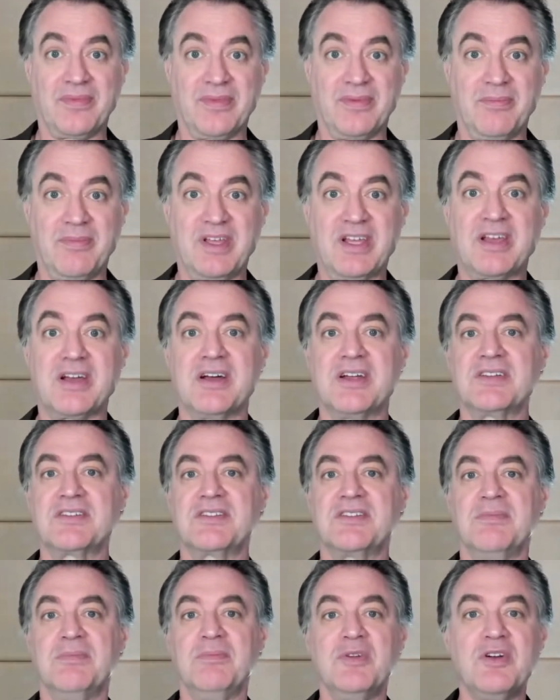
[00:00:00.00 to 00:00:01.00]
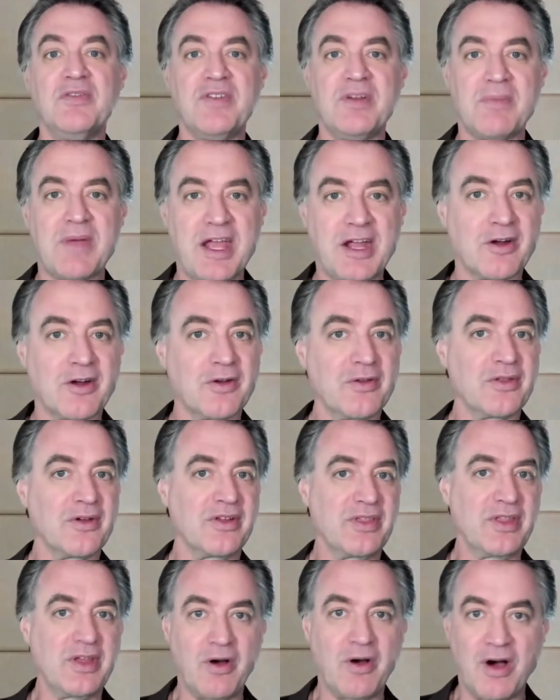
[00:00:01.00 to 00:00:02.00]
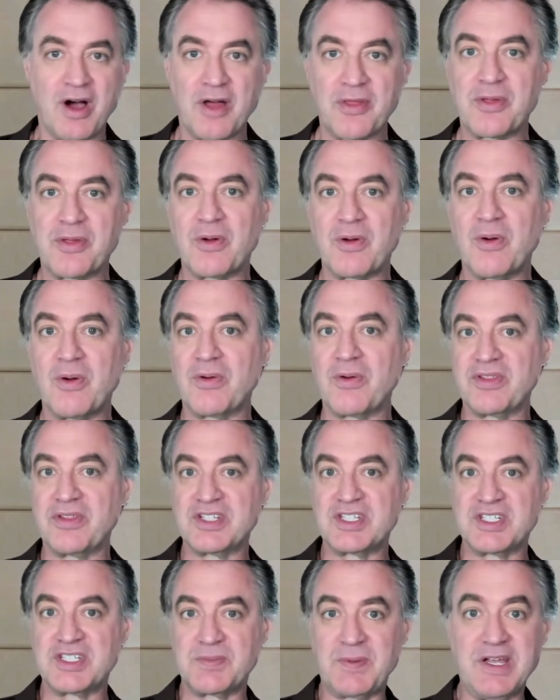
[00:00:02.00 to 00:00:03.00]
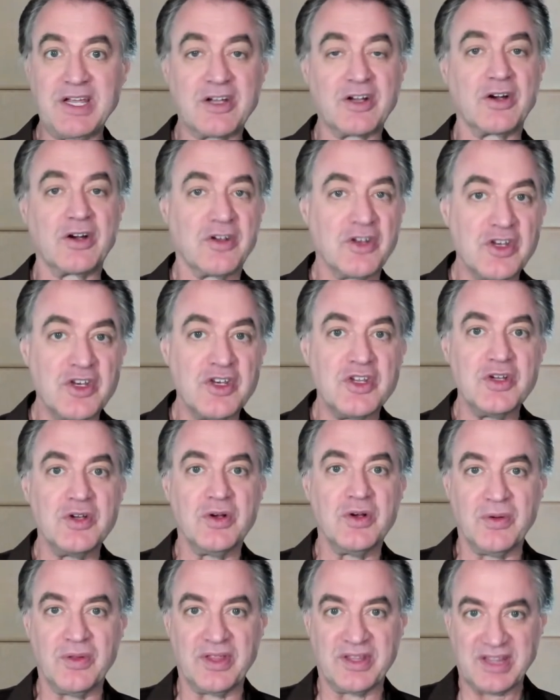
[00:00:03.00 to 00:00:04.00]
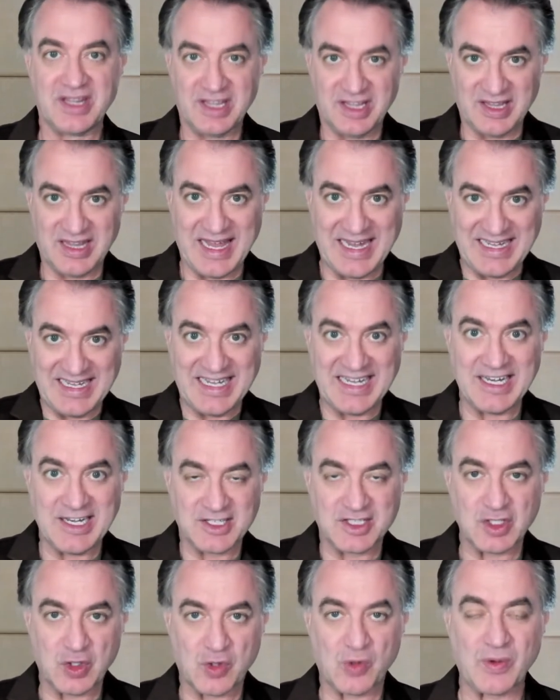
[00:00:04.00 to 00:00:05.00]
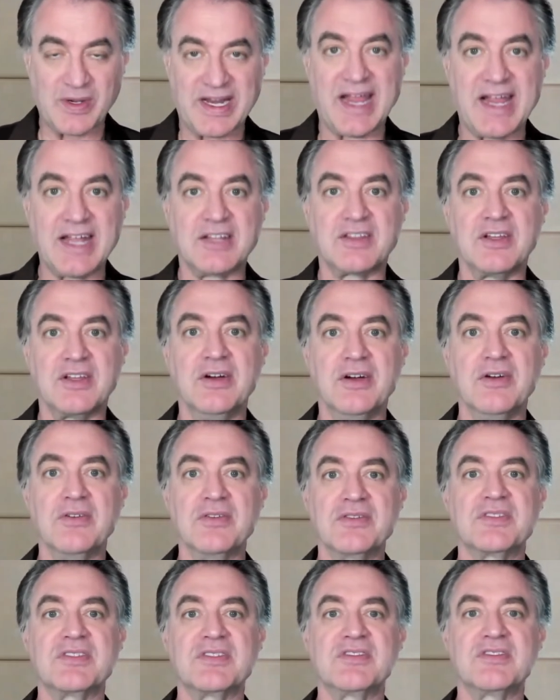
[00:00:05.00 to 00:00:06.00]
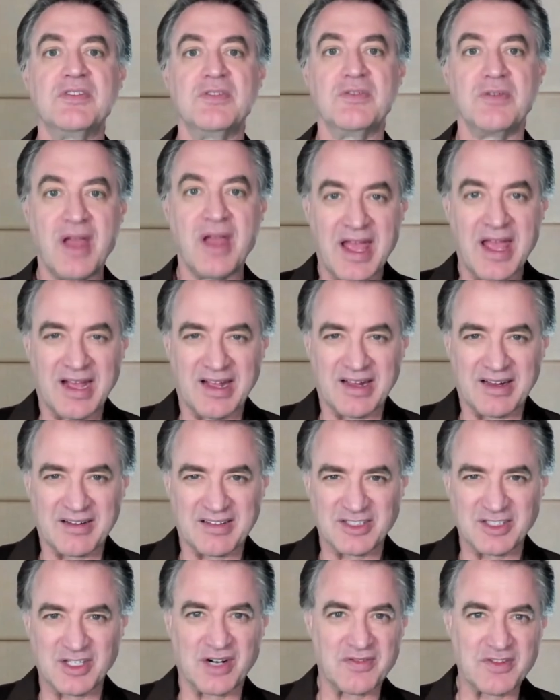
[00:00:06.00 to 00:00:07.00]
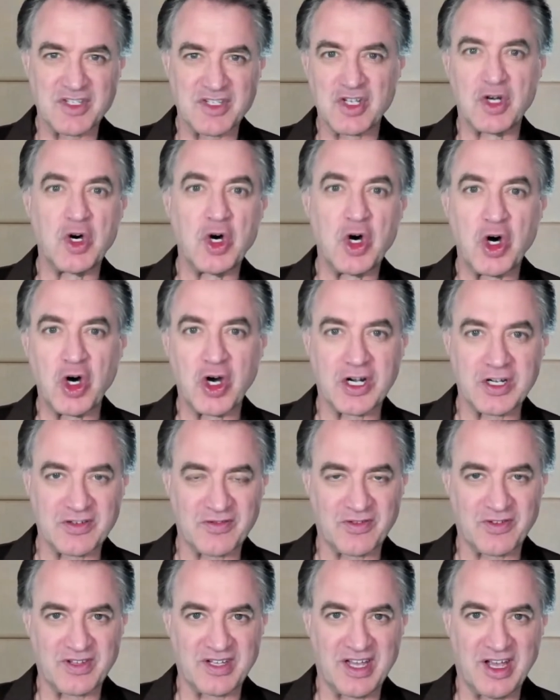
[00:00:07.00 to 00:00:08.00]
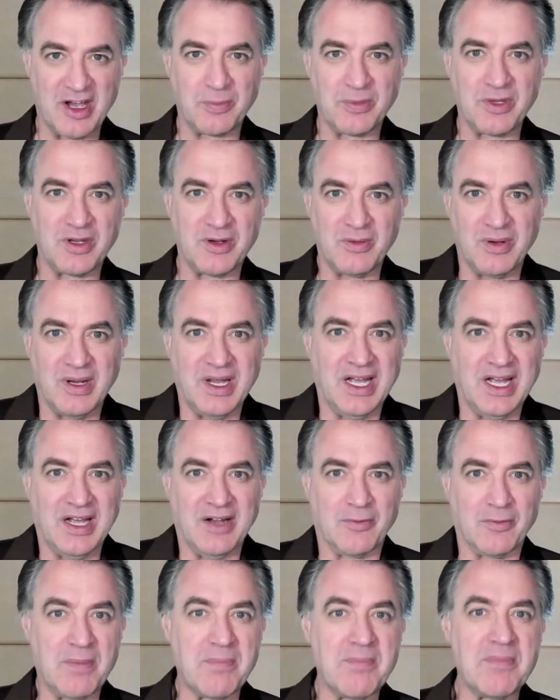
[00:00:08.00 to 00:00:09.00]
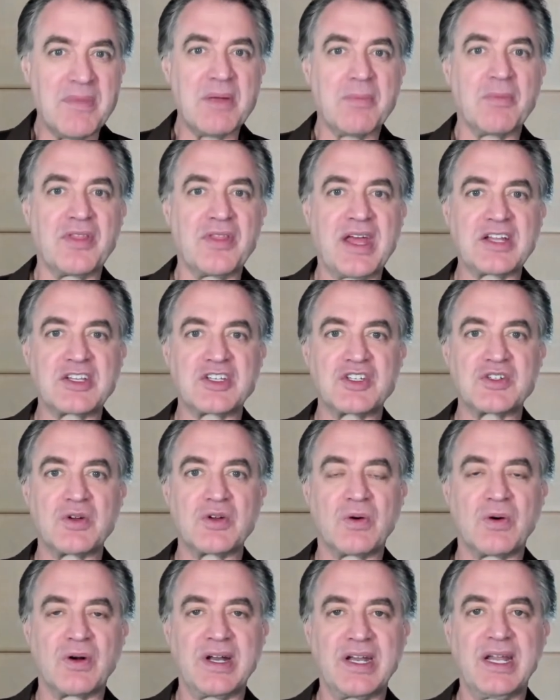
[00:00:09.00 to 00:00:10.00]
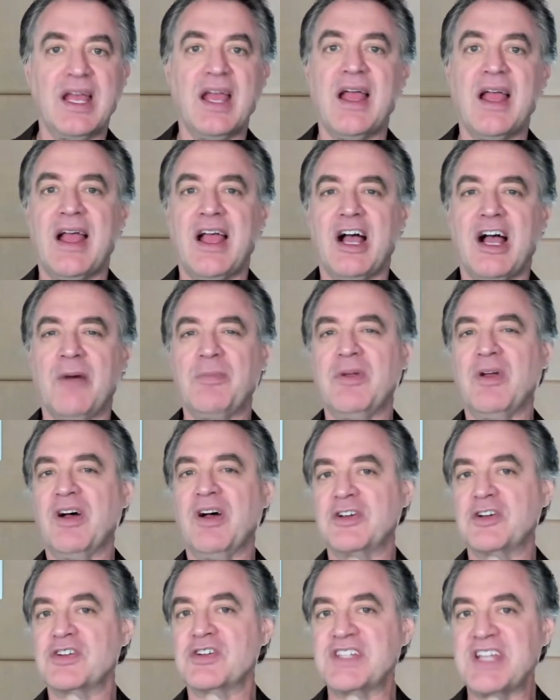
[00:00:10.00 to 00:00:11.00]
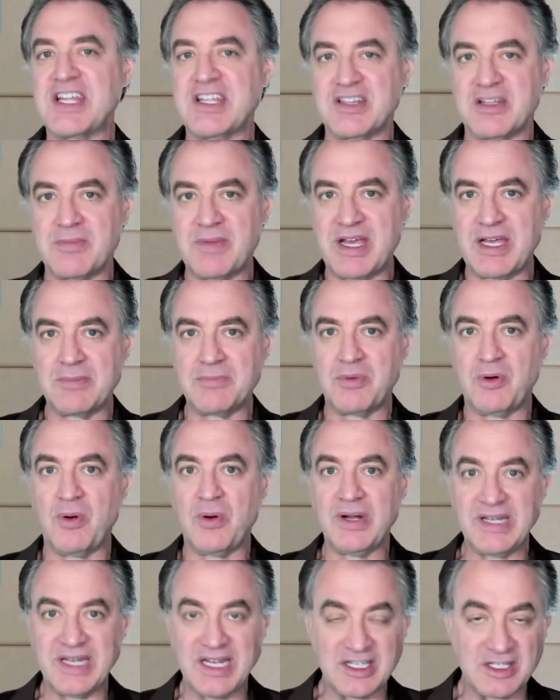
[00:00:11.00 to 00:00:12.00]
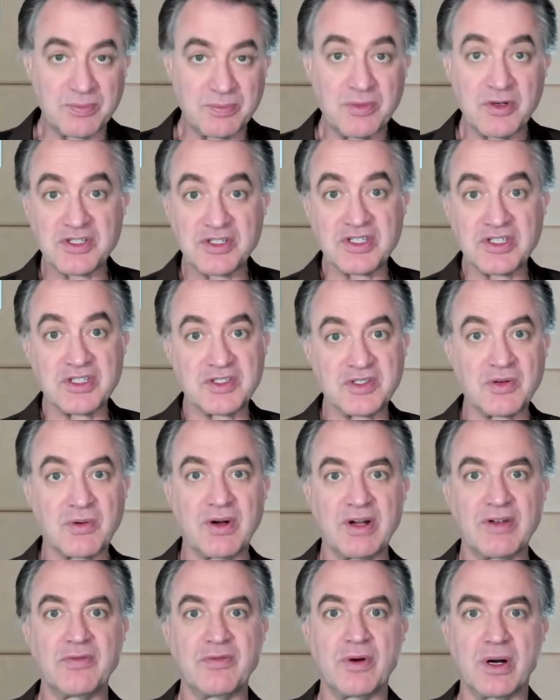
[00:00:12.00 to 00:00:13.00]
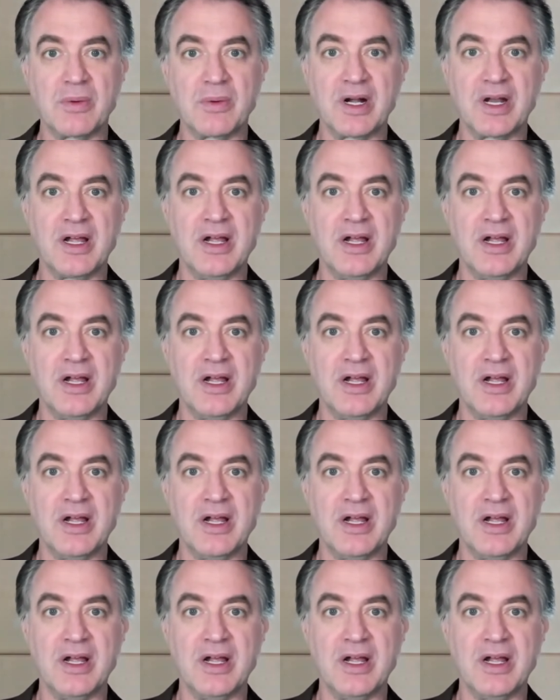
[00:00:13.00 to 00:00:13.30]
because the movie maker, the, the author, or the speaker knew that they needed to create those to serve as a hook to help you remember that story, help you understand the main point, and to push the story forward.